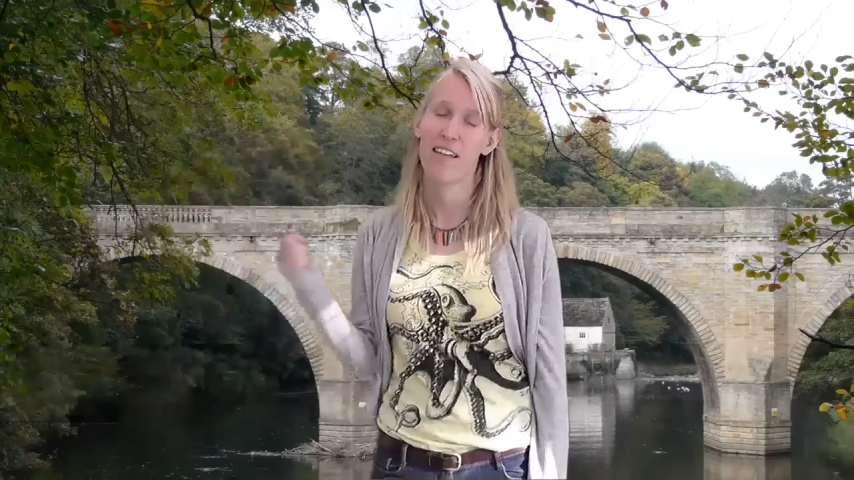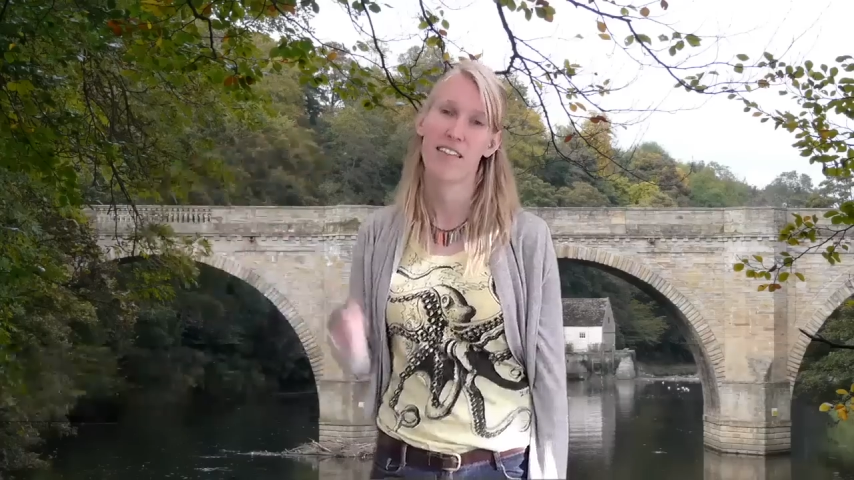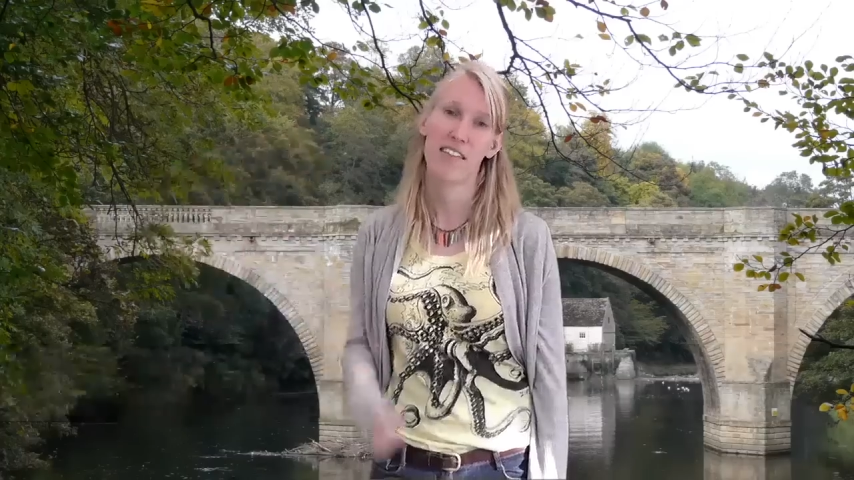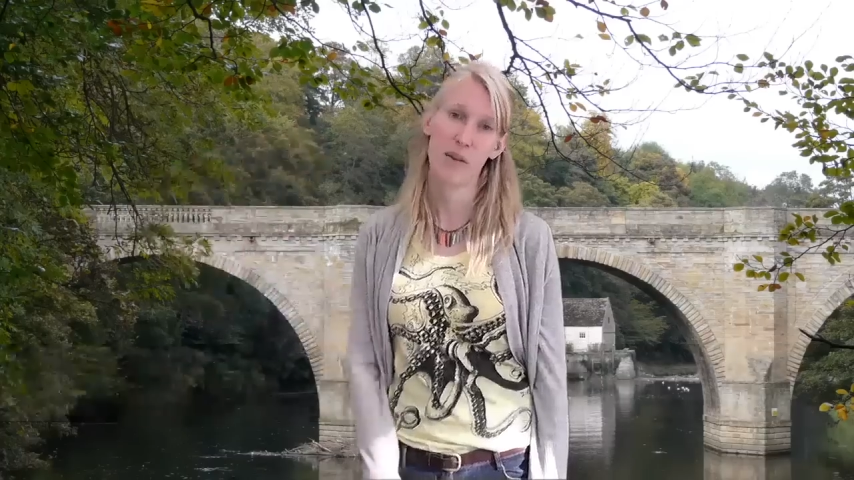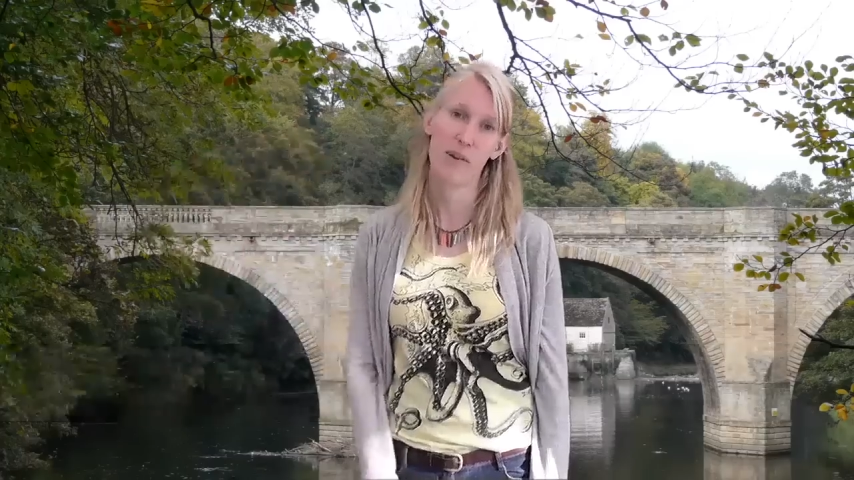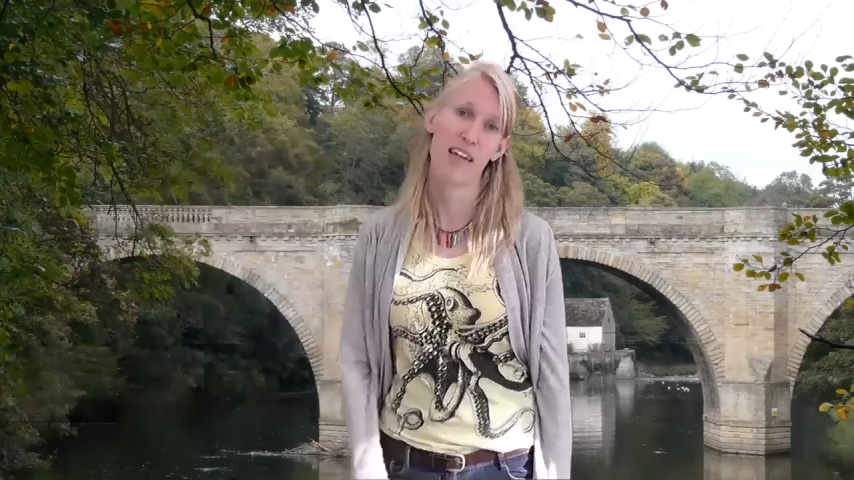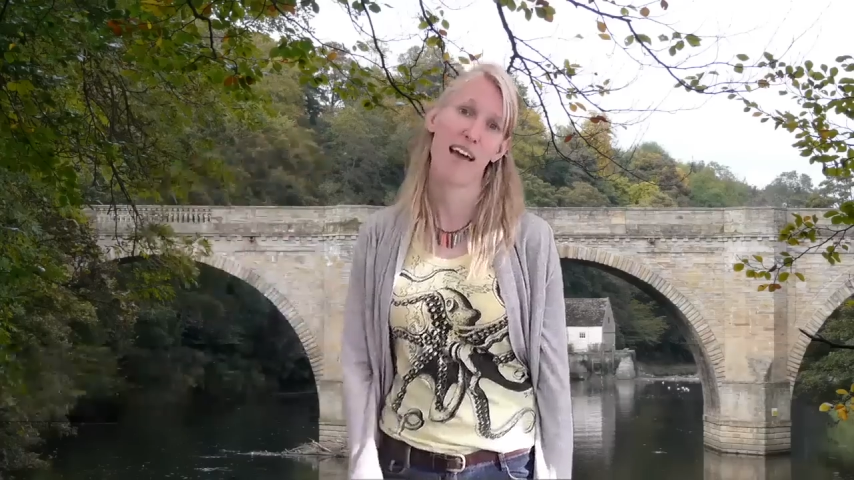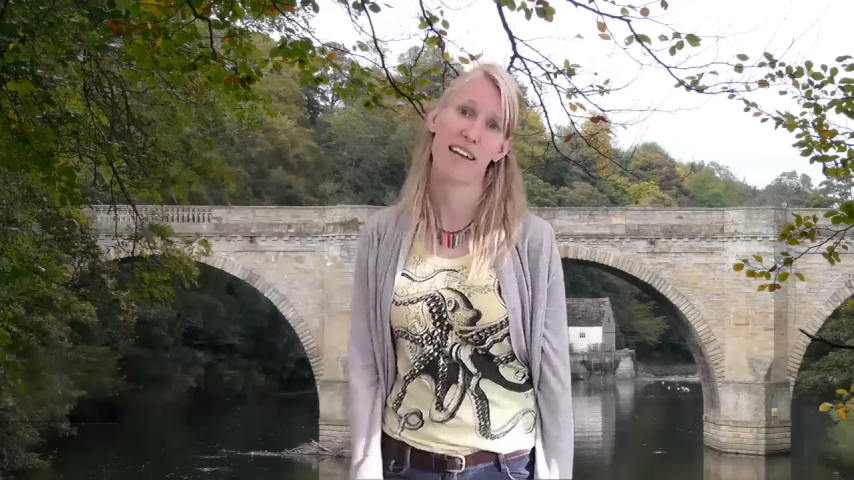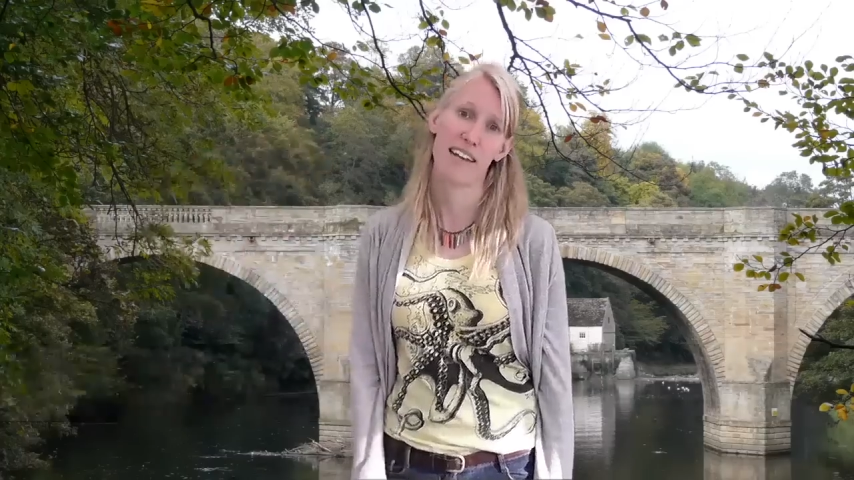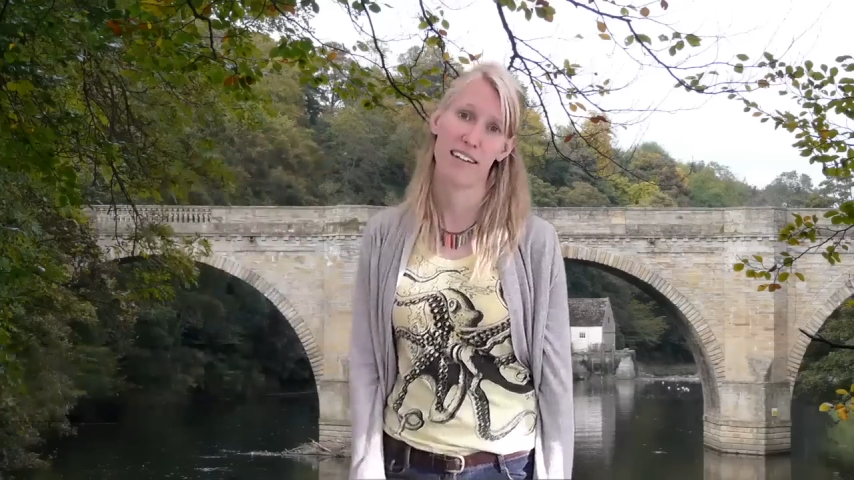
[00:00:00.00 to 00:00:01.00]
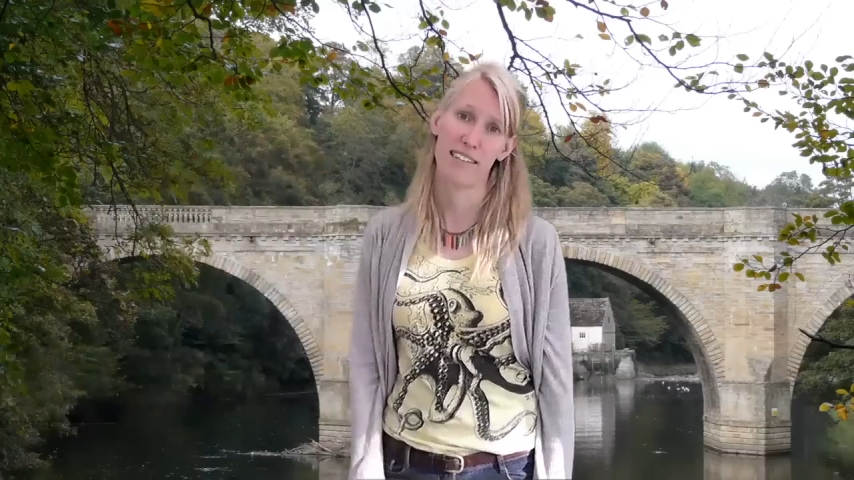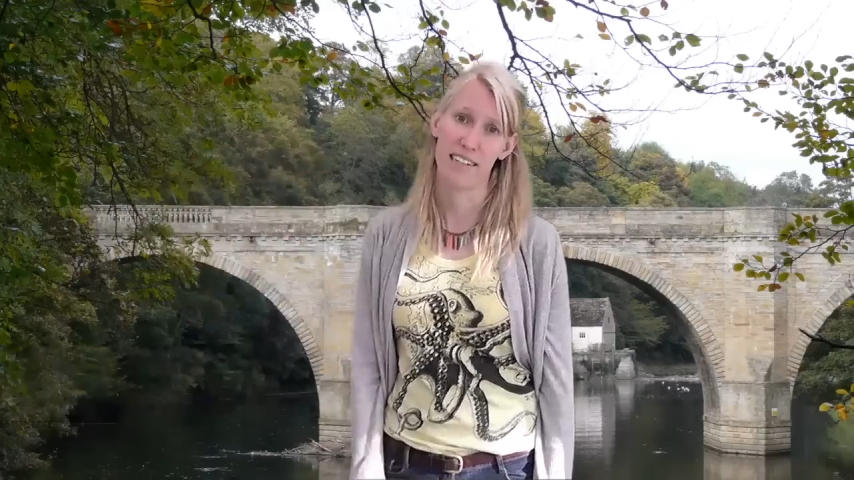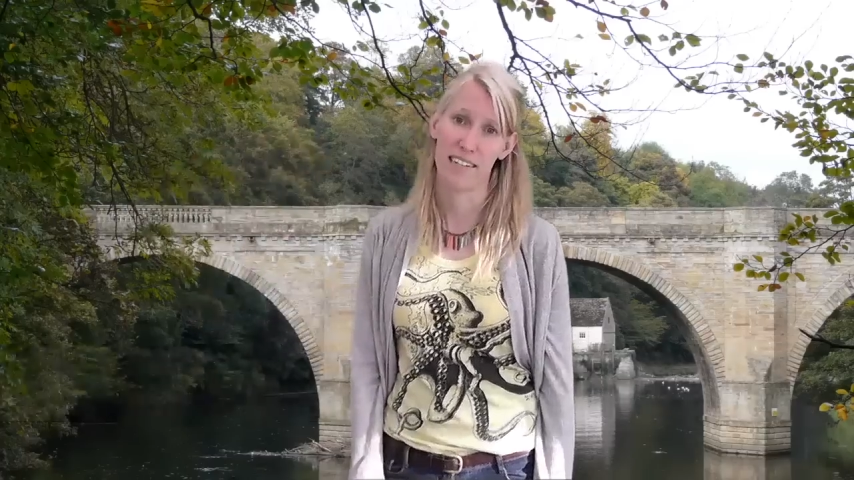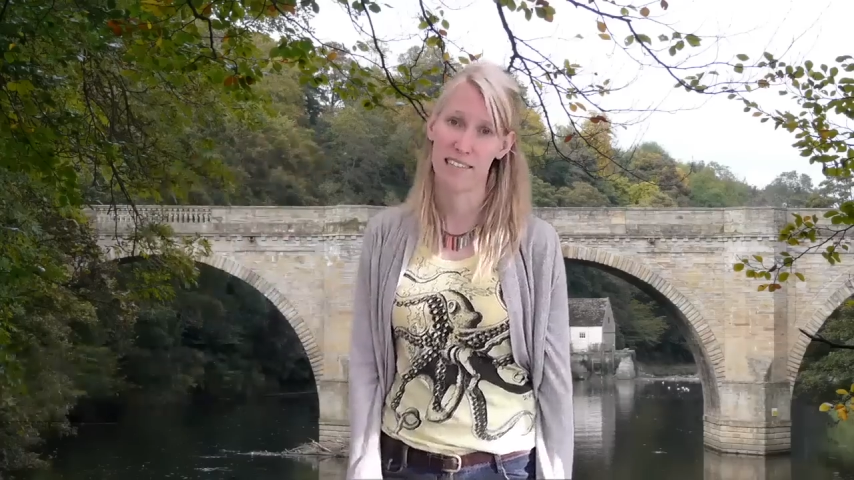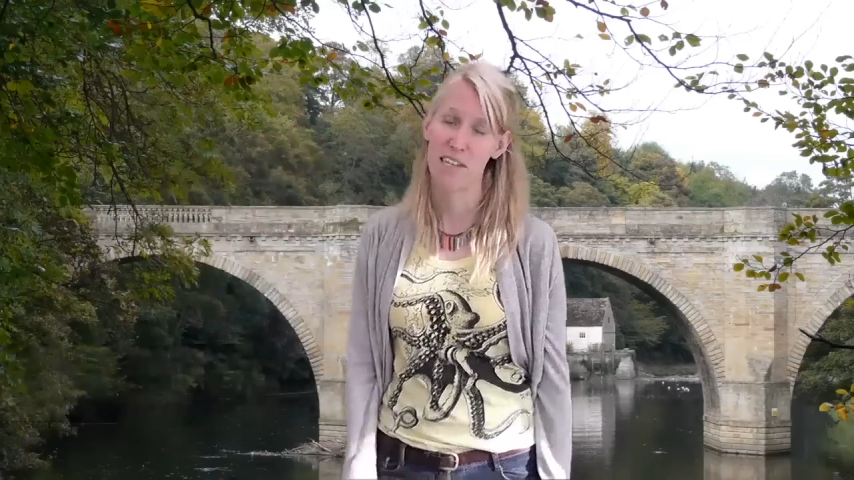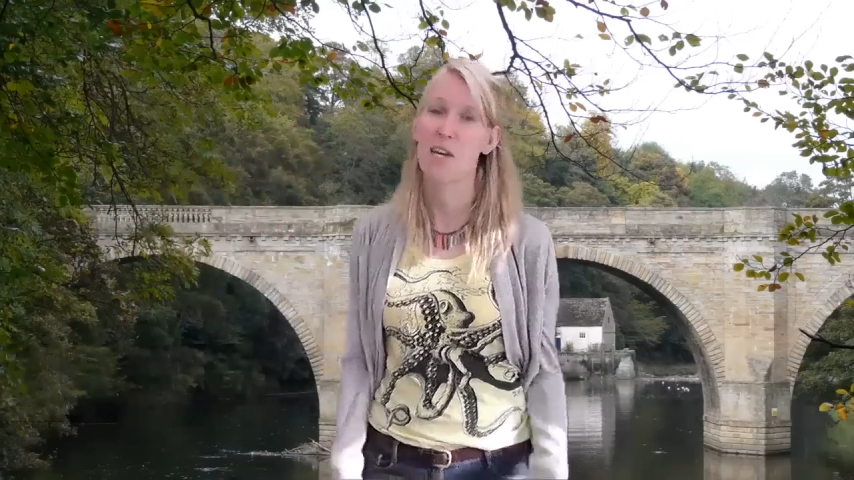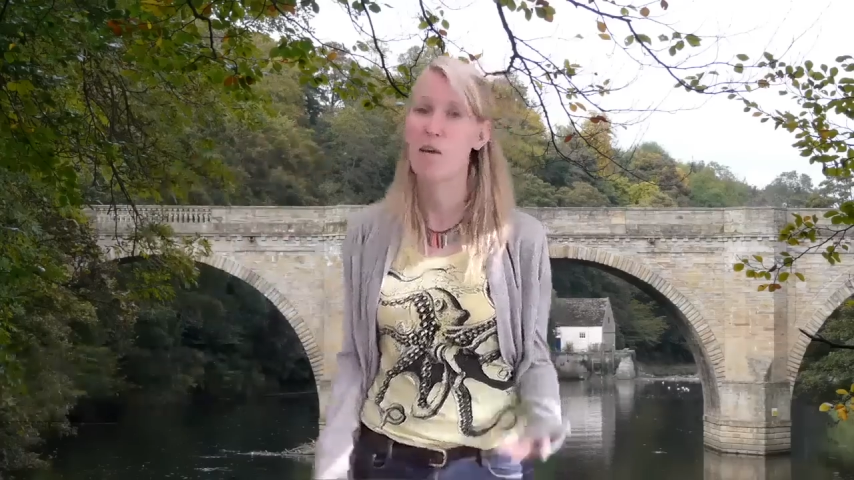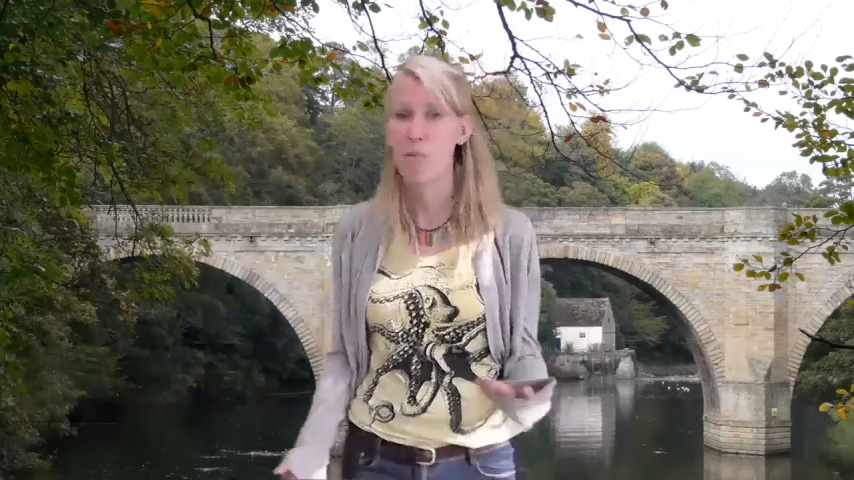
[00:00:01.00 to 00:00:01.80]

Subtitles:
The thing with hyenas is,